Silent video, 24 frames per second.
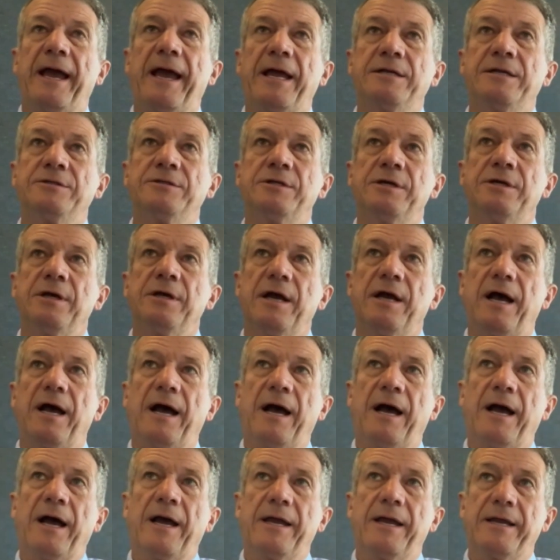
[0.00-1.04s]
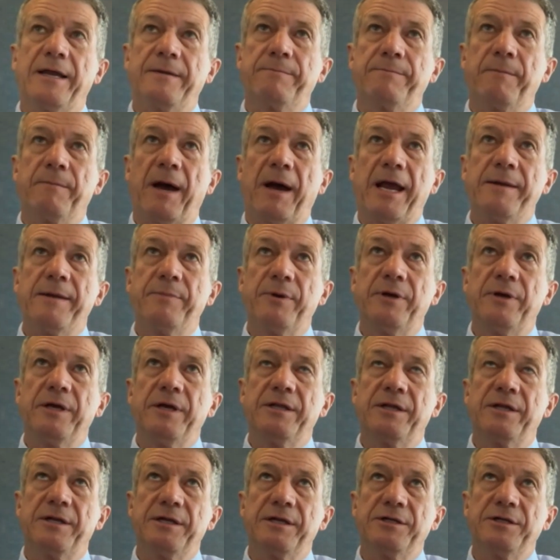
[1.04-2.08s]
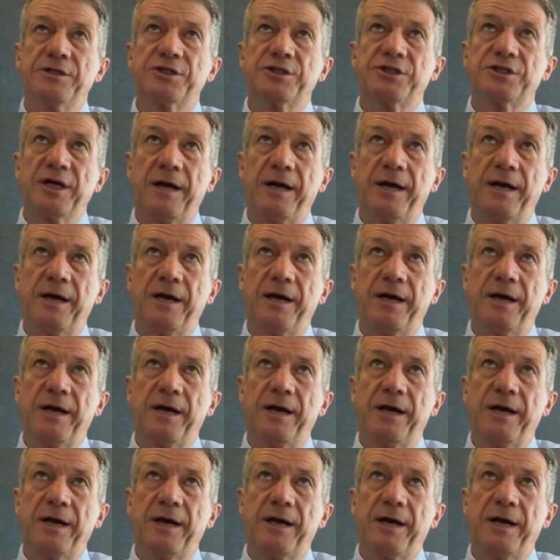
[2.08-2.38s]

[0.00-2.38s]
And uh, it may be that in